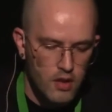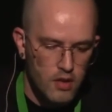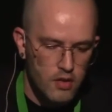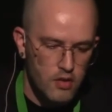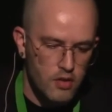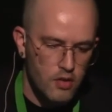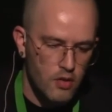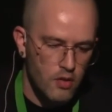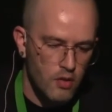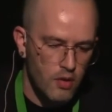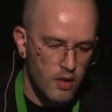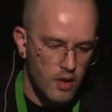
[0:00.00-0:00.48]

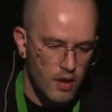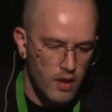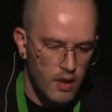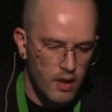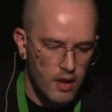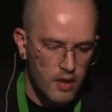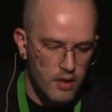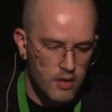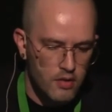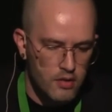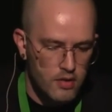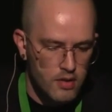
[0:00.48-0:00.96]
So
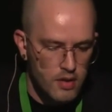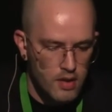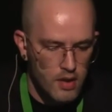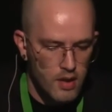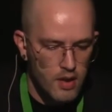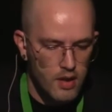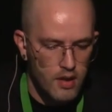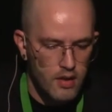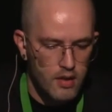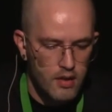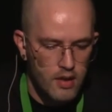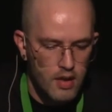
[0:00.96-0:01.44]
I could
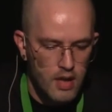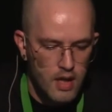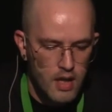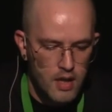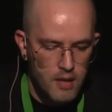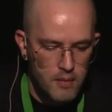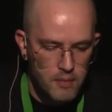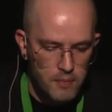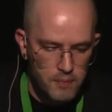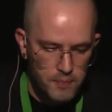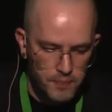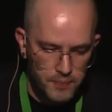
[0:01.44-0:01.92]
say
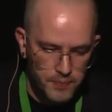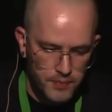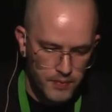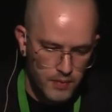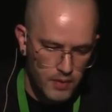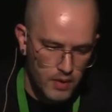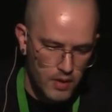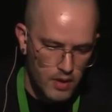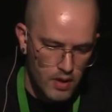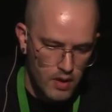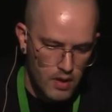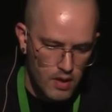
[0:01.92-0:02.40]
name,
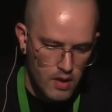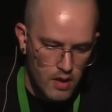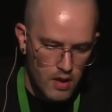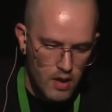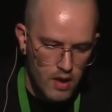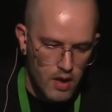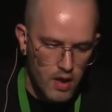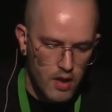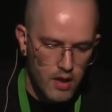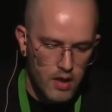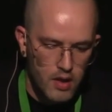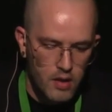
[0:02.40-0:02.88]

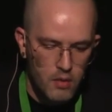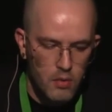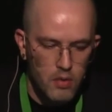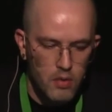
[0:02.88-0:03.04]
and I